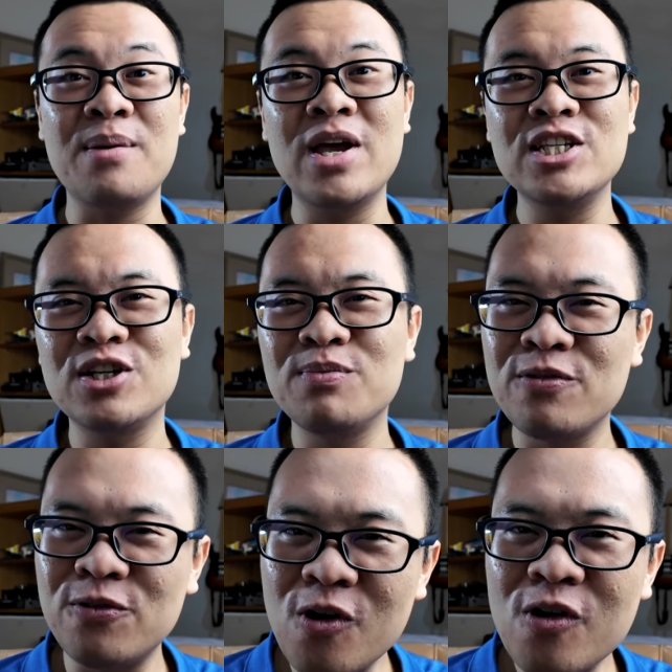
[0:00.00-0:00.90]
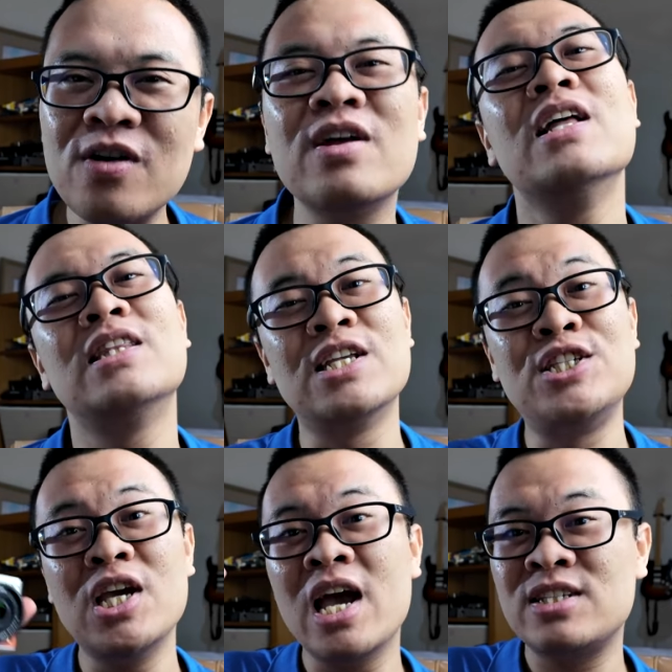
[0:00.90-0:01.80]
I mentioned before, the
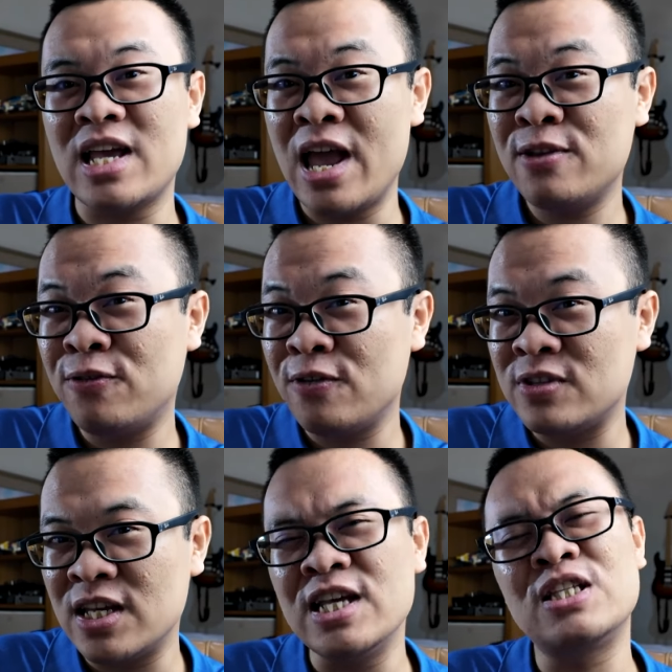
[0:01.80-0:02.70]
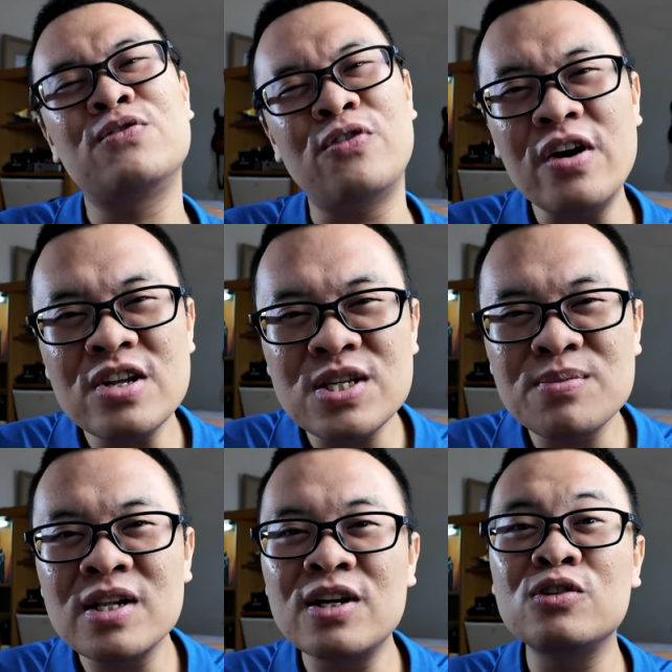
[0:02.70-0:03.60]
GX850 is very
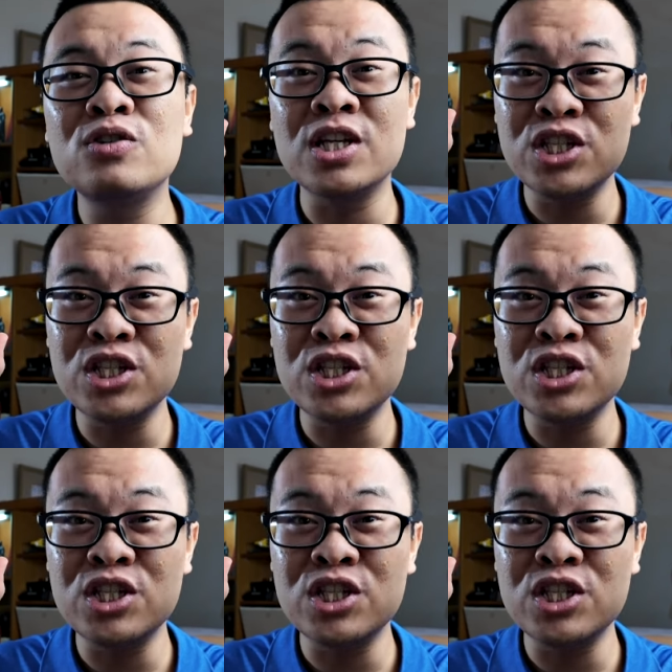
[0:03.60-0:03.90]
similar to the